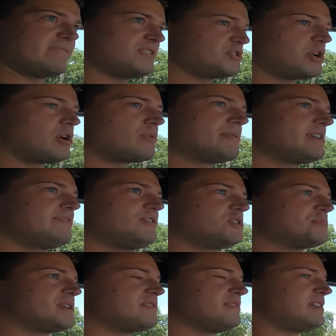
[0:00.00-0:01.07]
This already
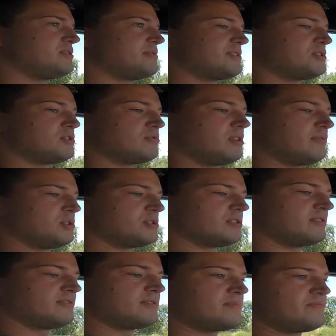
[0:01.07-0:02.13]
feels better than that 2012 we
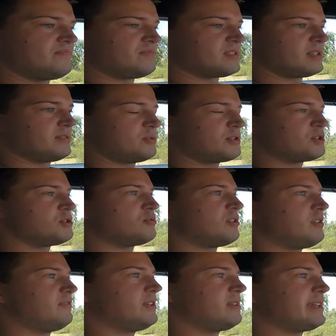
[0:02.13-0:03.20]
drove.
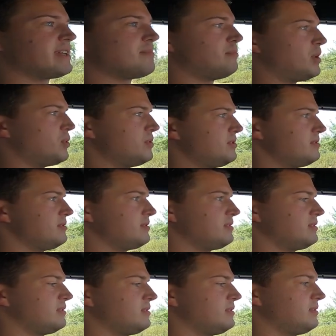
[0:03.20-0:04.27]
2012 felt like a boat.
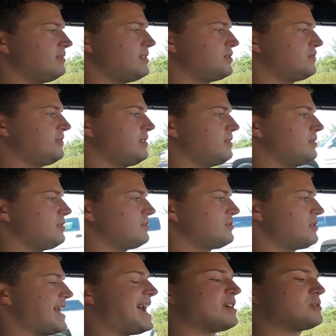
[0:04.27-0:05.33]
This
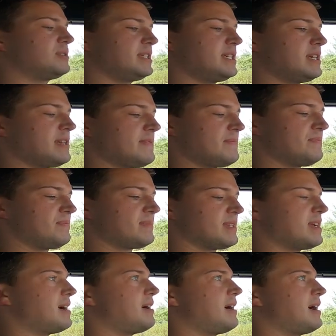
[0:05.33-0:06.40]
feels actually
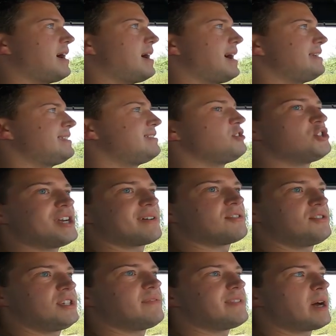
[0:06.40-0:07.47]
I didn't check
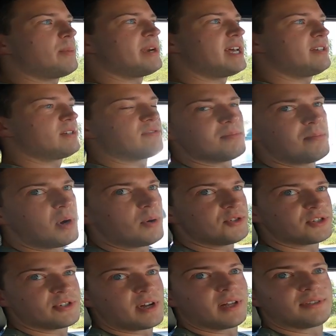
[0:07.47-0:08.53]
to see if that one had different
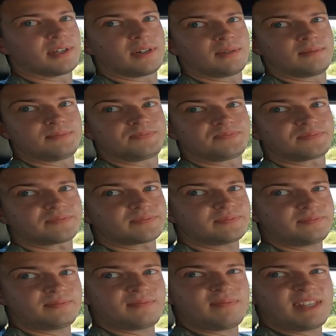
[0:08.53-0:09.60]
modes or not though.
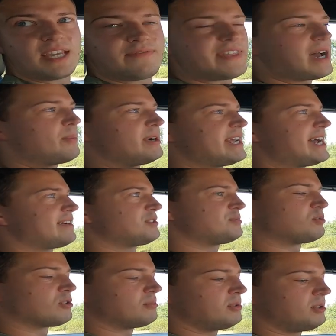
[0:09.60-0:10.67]
If that one had a
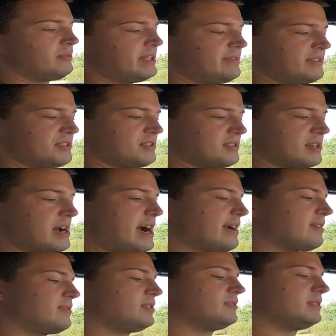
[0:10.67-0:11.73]
sport mode, then this is
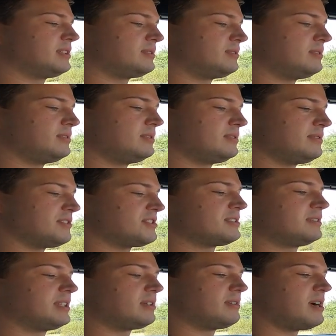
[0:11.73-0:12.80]
kind of a little, this is
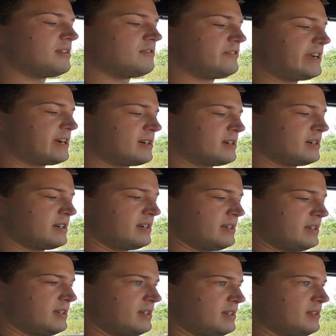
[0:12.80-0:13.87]
a little unfair,
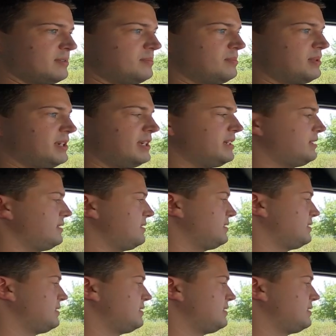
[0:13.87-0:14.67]
but